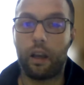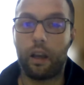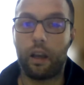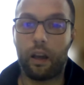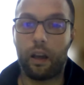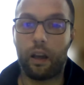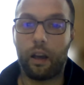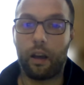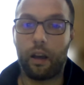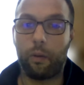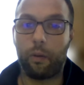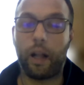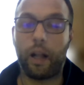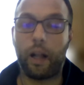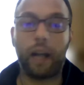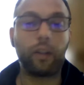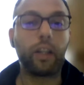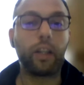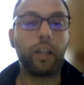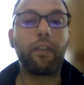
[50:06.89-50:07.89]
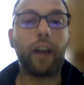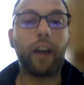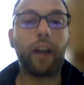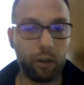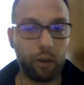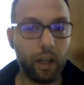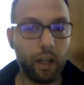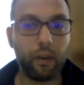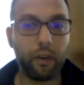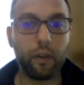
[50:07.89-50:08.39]
Well, I don't
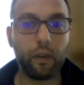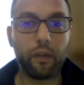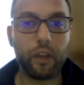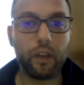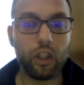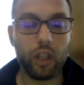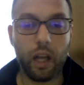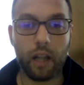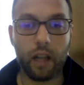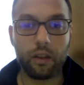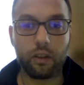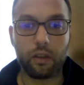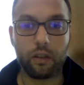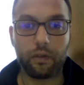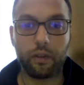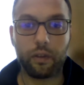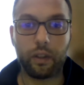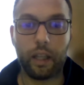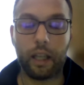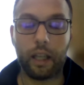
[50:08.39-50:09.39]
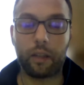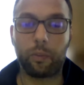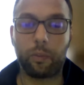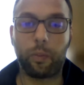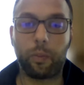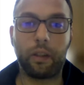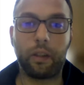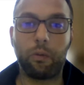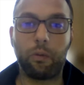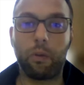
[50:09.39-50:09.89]
have an official answer for that,
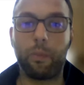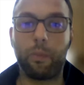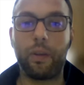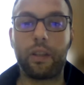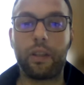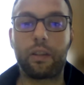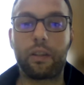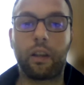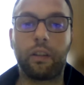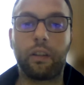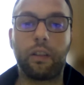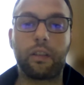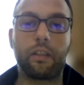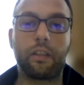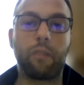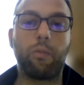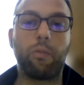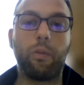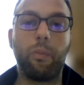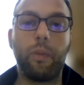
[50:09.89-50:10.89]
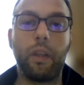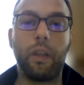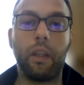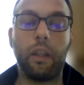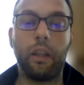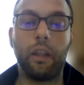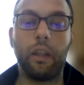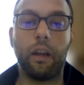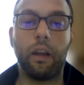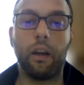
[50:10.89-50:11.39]
but there will be standards that will
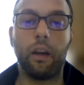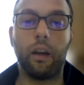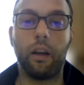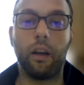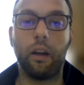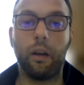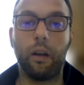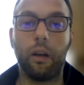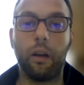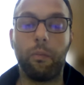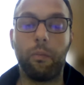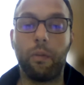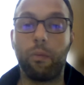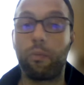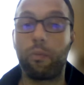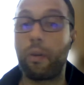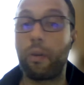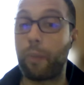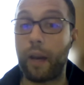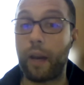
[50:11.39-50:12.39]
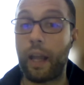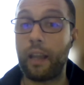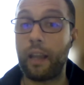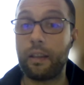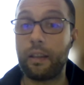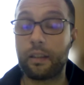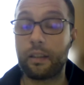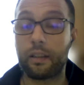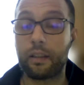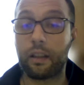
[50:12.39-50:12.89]
be
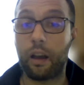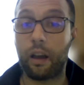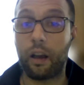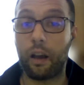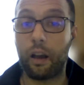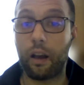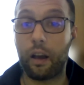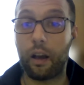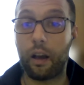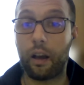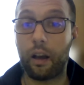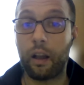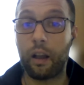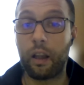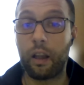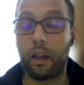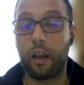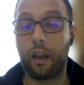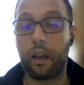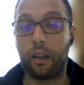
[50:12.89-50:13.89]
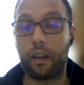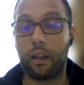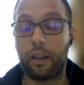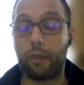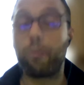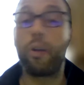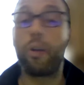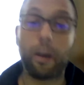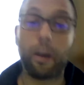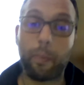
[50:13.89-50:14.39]
replaced.
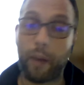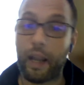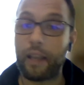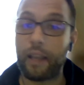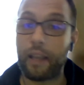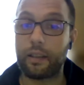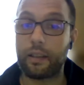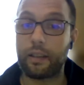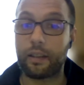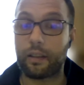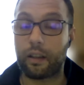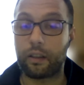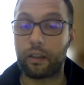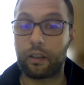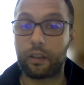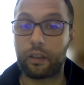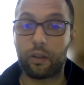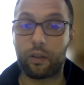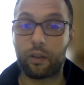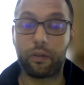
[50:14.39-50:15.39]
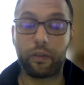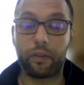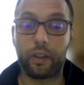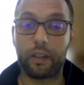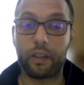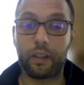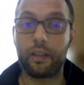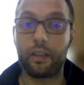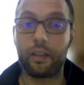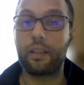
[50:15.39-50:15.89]
They will replace the standards of
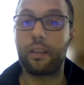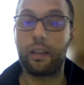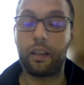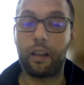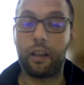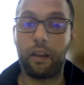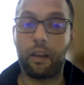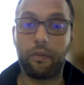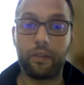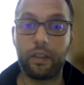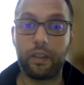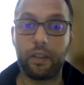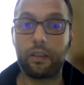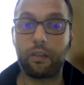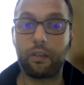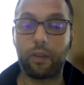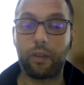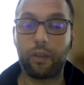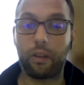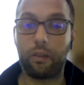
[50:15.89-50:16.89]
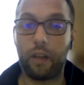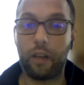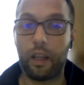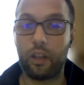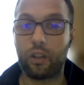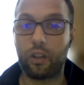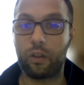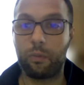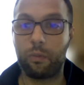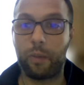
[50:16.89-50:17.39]
existing
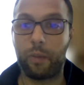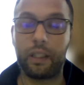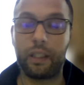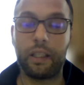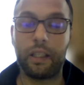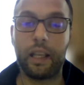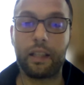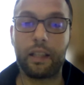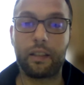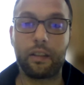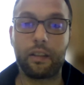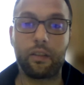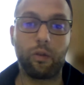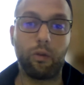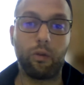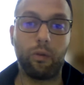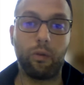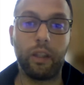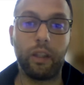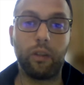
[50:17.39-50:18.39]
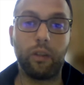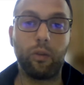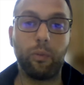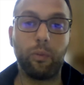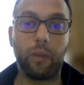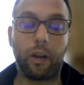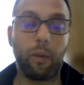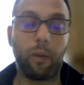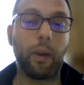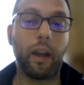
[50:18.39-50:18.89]
regulation, but in essence, you will need
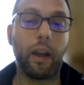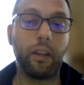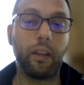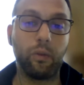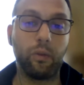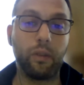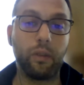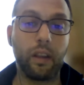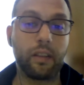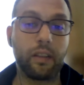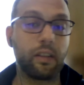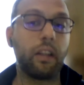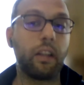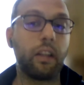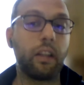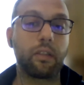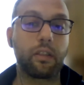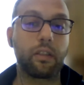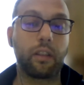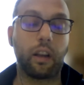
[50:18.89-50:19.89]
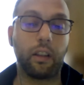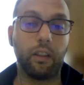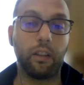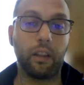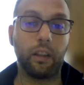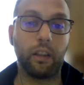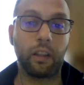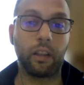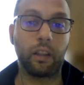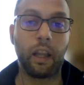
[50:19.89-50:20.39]
to comply to a single
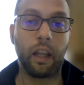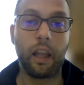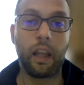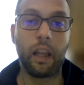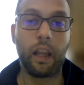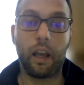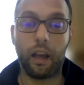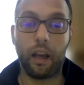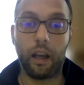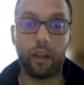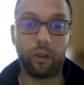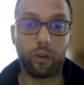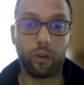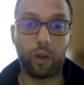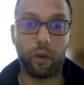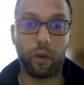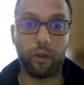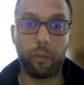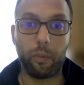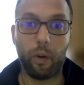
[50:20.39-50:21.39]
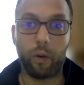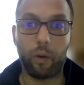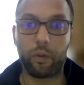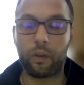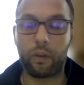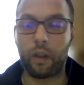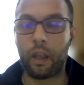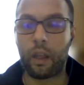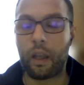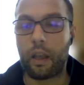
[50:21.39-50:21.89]
standard to cover
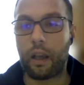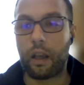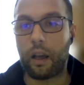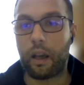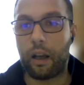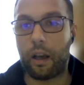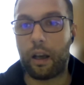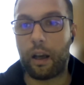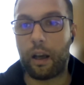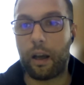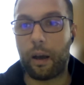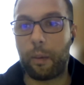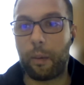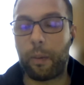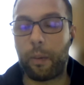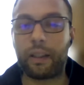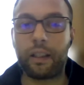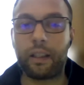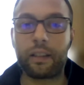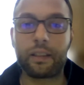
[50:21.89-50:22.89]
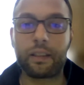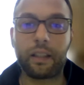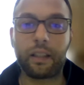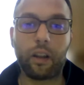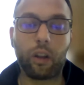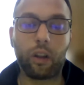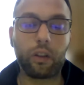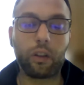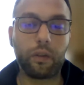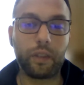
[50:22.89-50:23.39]
both. But there's
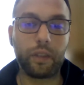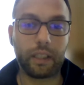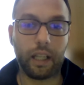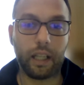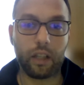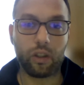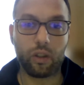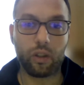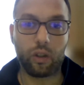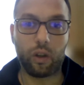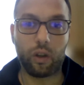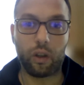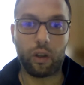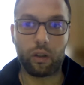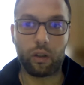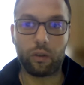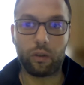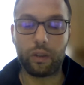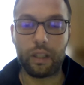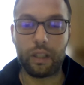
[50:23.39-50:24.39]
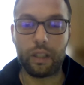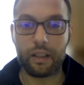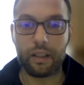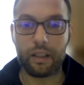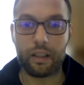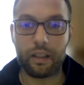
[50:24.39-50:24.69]
a lot of discussion going on to this.